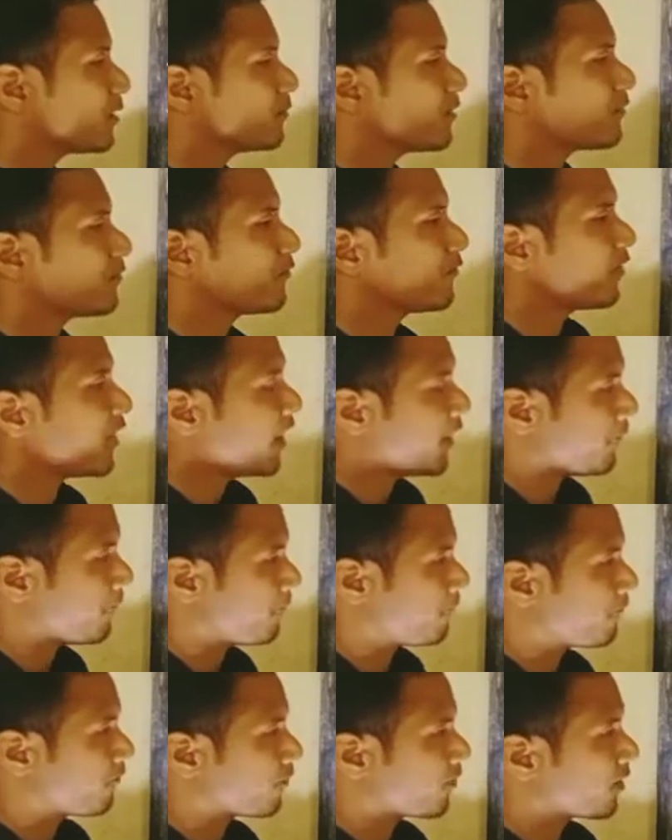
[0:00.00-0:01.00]
number
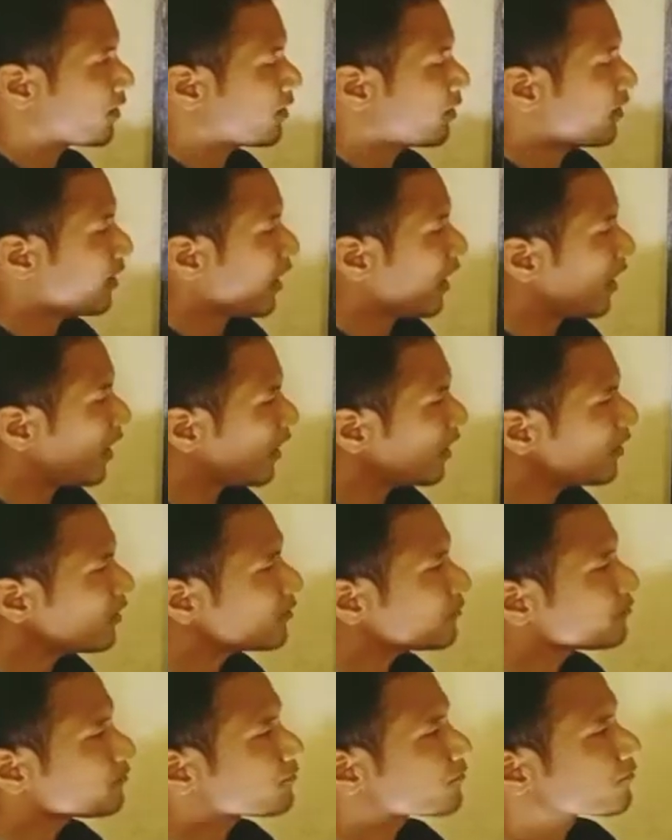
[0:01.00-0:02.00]
5,
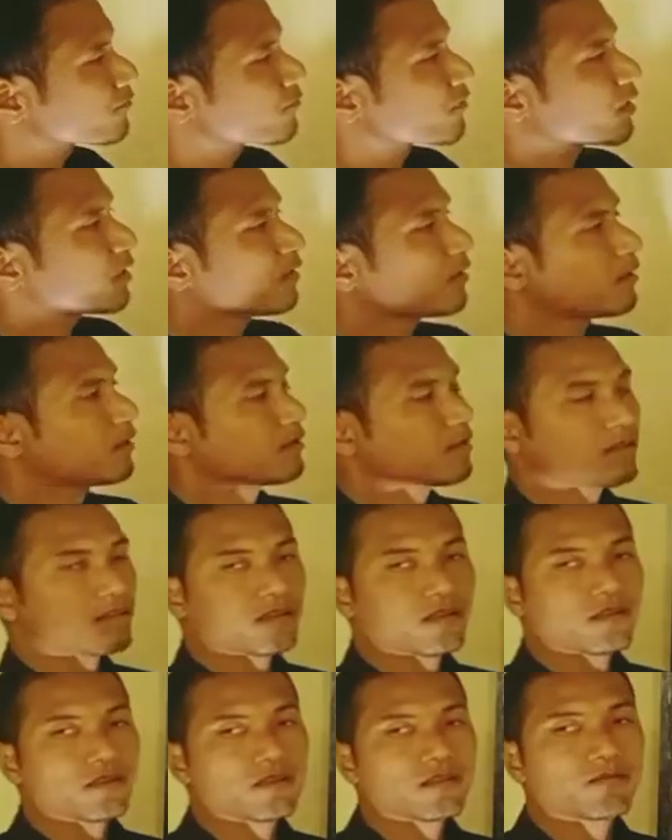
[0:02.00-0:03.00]
are
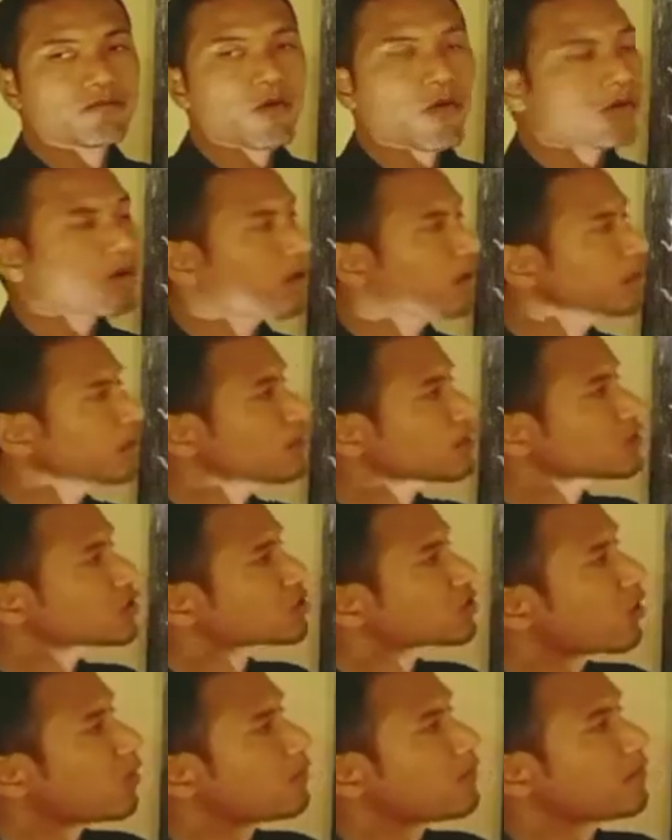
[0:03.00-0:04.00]
the modern
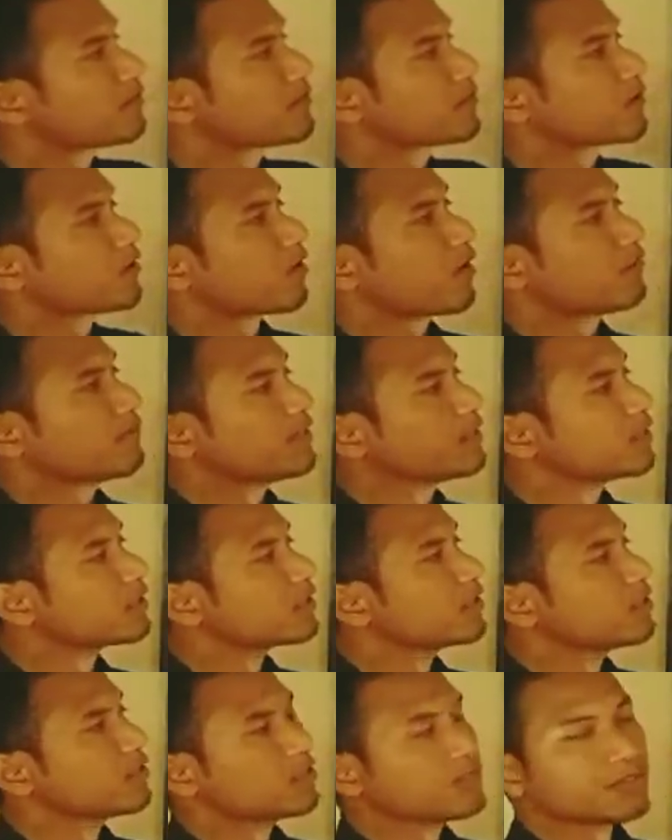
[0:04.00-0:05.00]
scope of
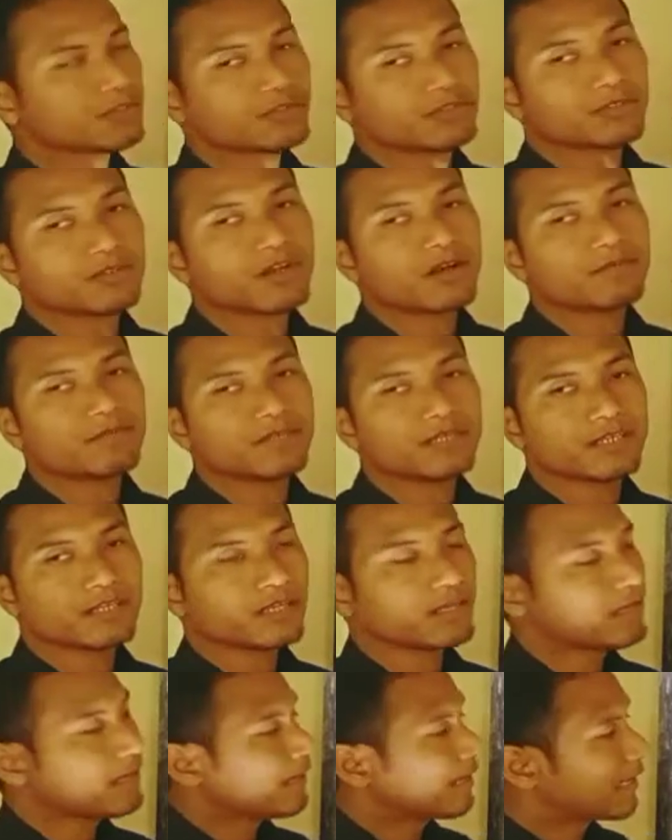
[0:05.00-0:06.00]
economic geography.
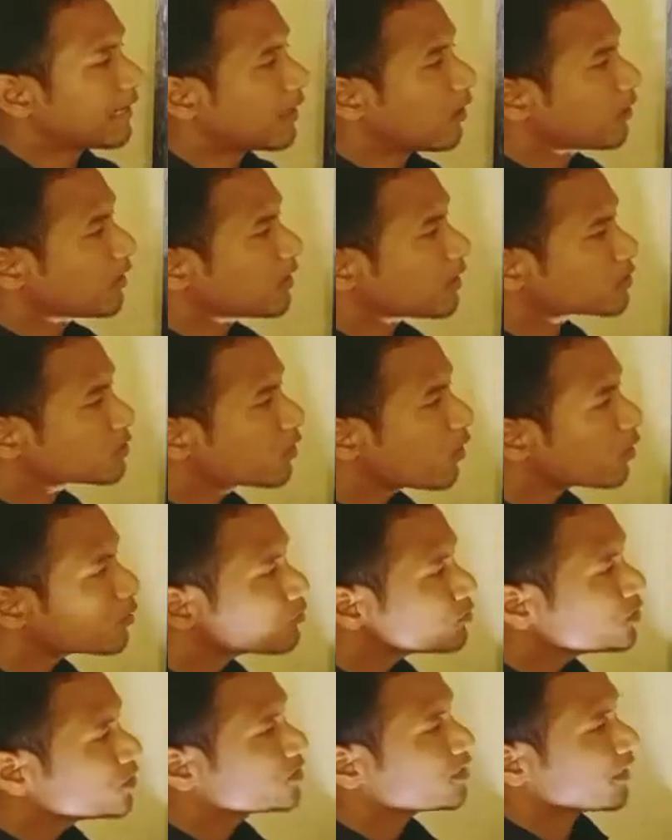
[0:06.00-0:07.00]
Now let us go
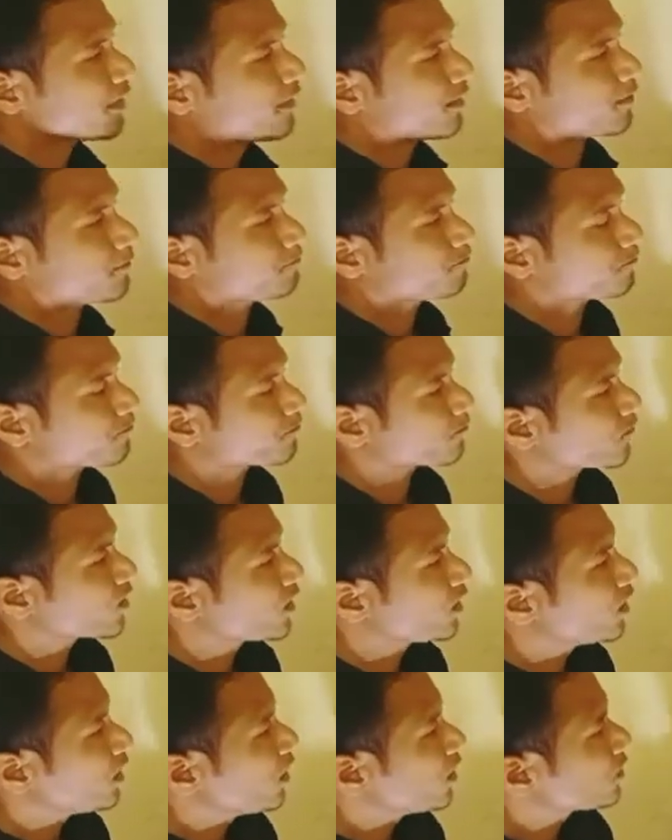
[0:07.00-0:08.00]
to detail.
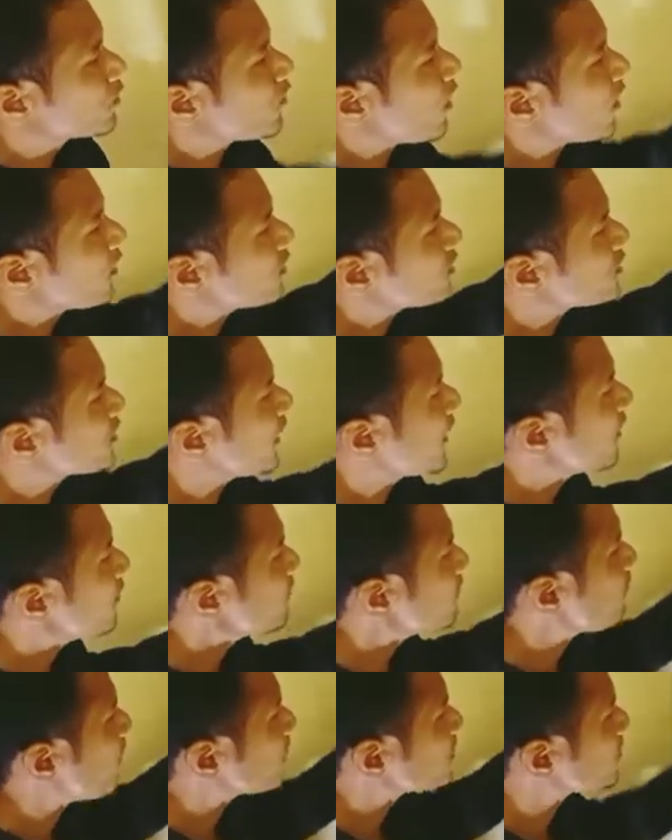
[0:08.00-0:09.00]
To
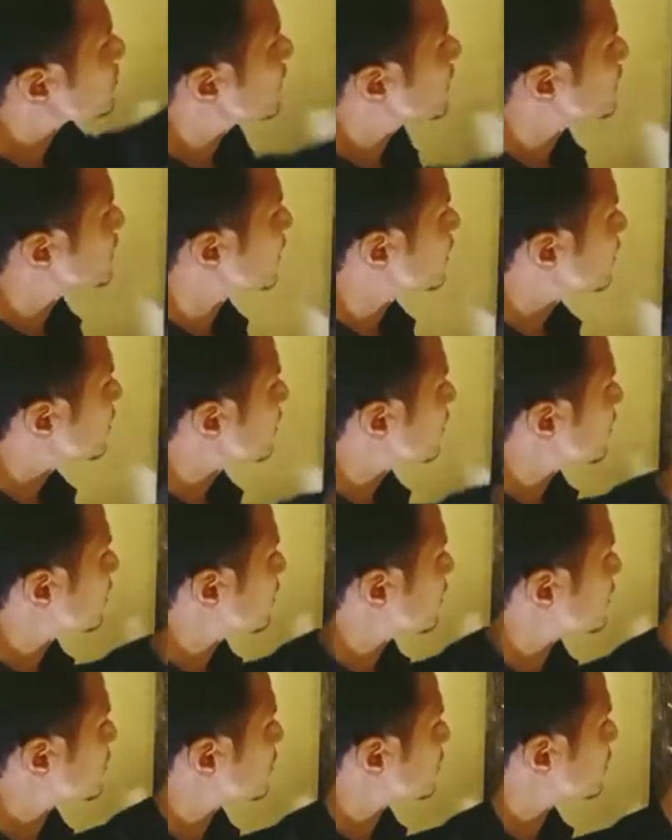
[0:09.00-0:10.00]
understand first question,
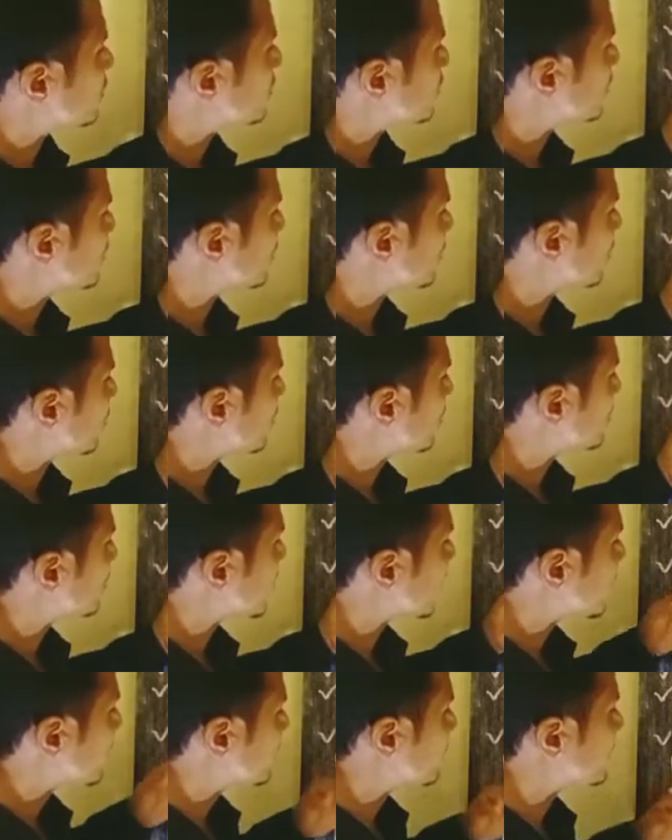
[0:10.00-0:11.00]

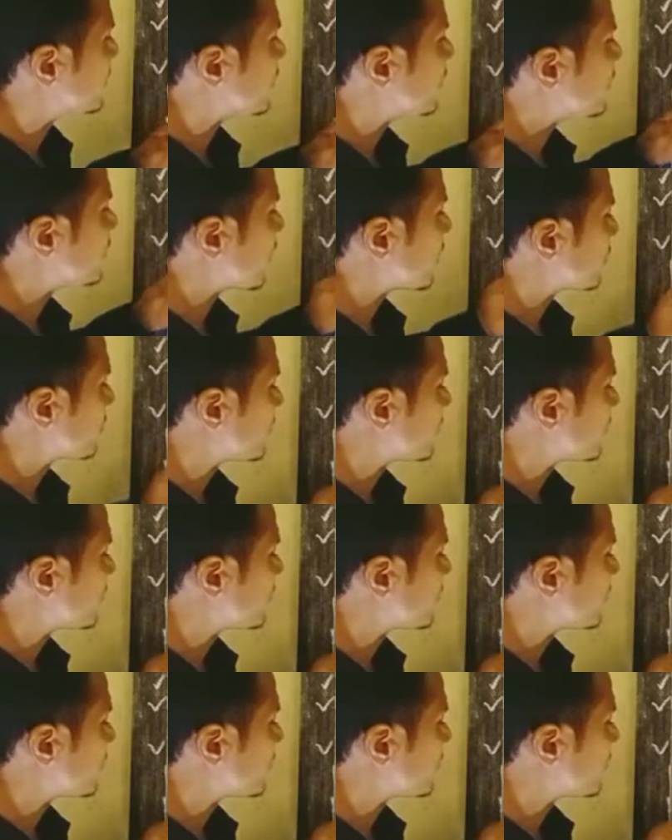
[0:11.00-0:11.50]
second question, third